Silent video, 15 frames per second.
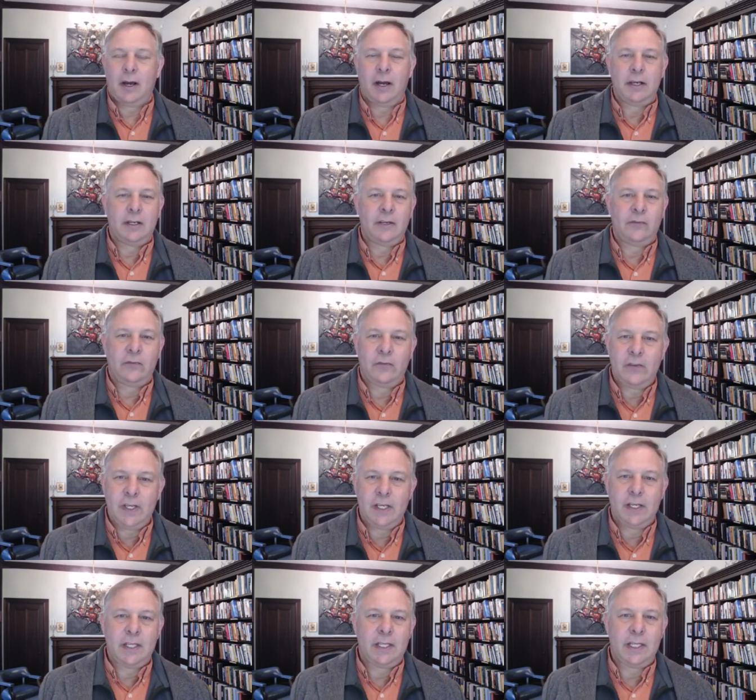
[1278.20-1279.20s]

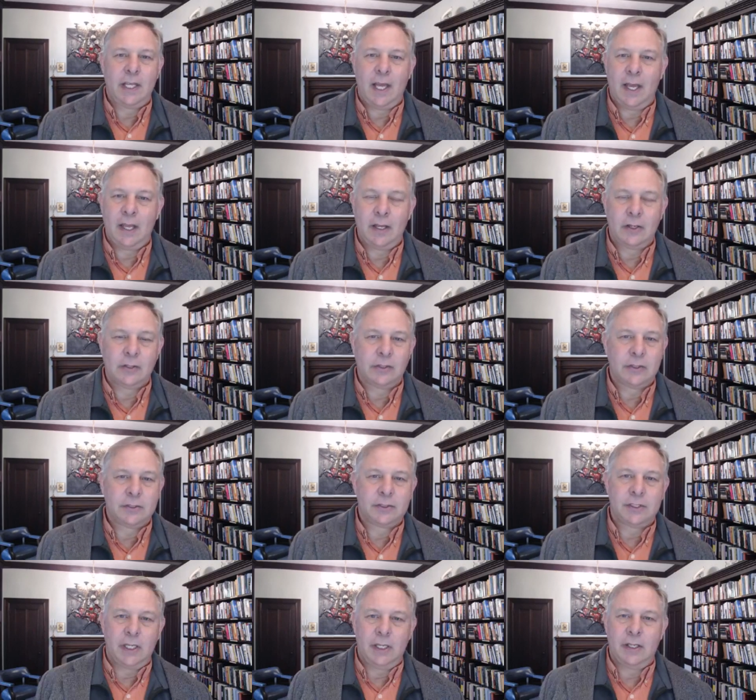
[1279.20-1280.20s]
defeat the
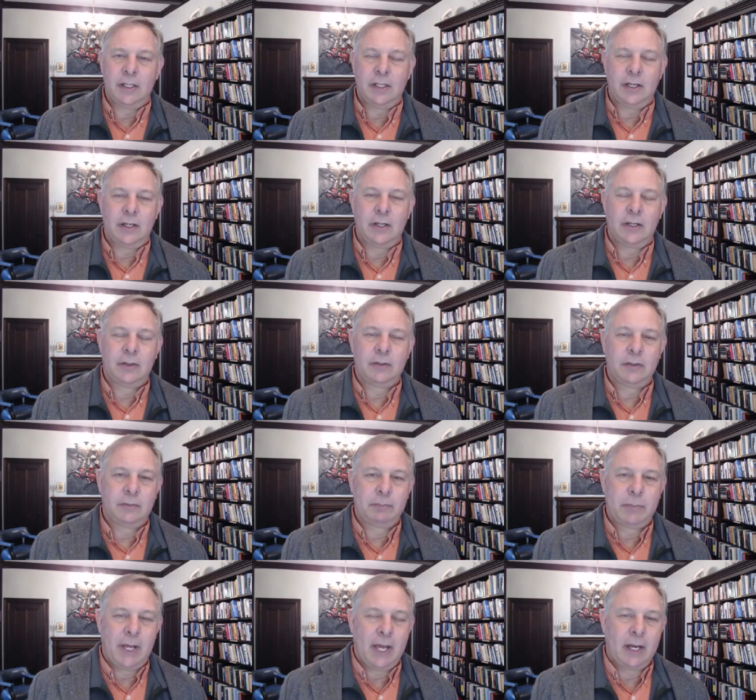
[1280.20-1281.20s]
Angles in their
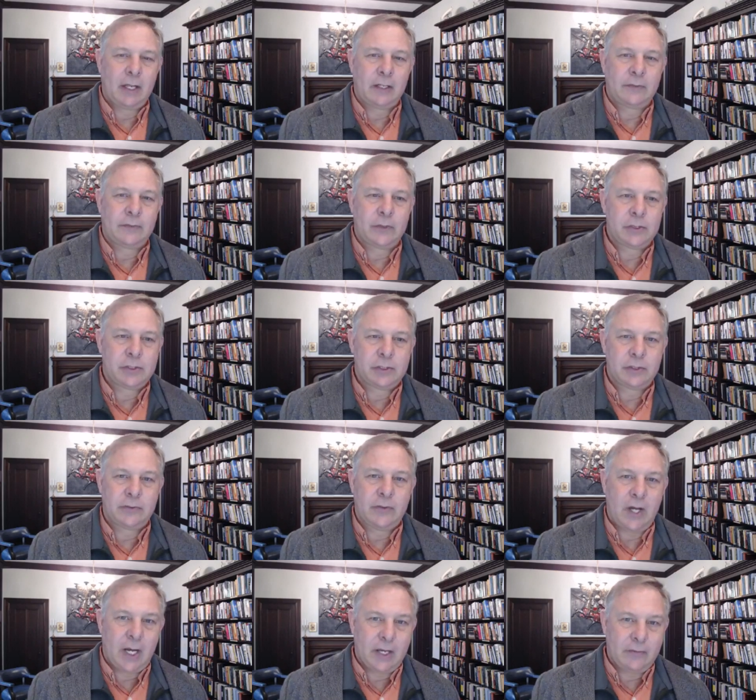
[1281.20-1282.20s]
battle for
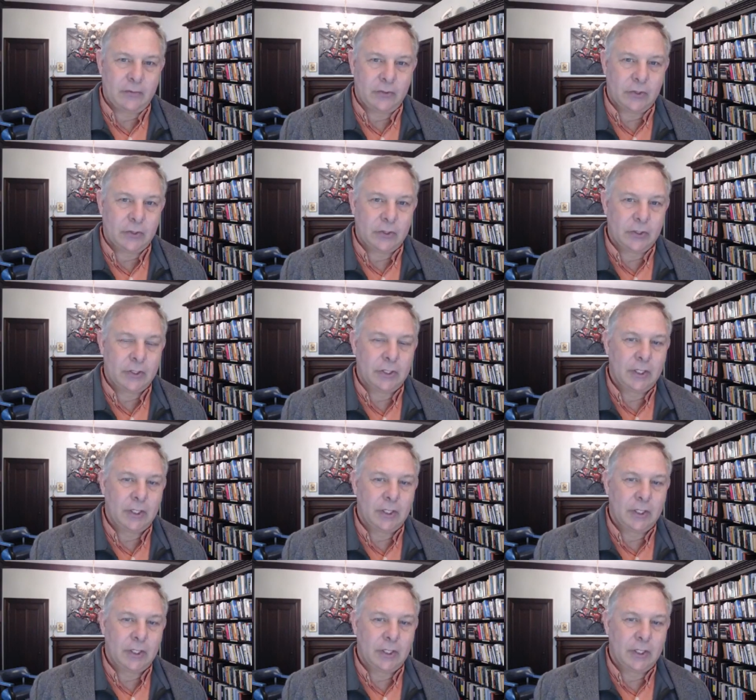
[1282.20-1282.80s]
survival,